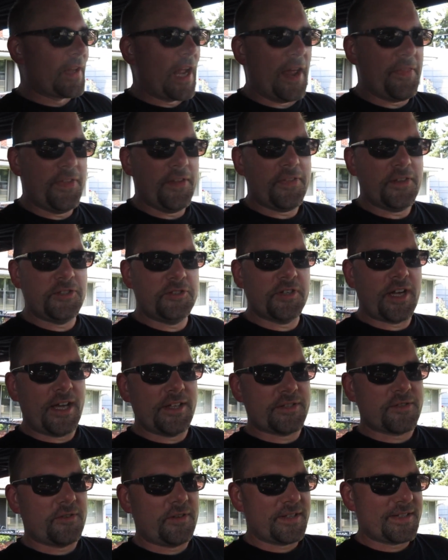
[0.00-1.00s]
I think that you
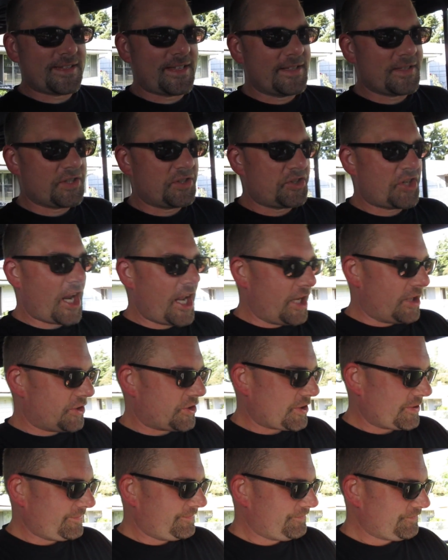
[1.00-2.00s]
guys are going to sense a
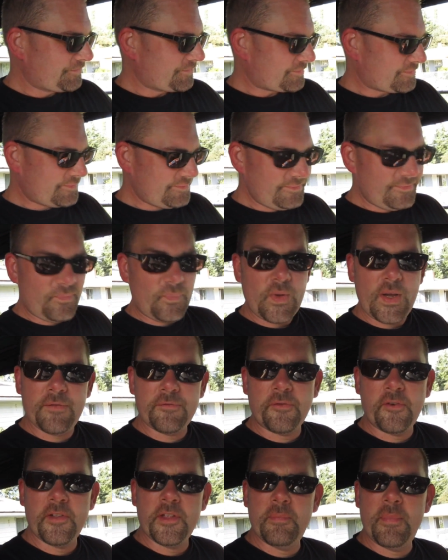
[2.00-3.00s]
change.
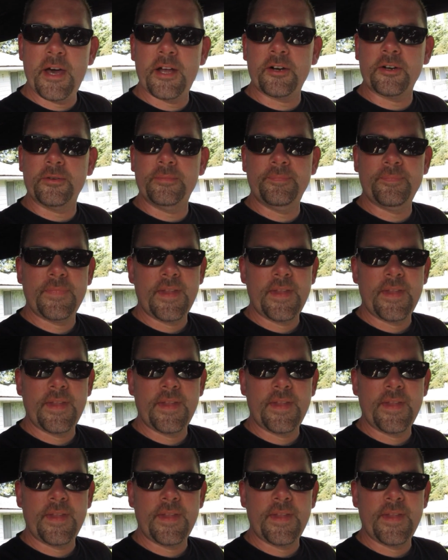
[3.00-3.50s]
For the better.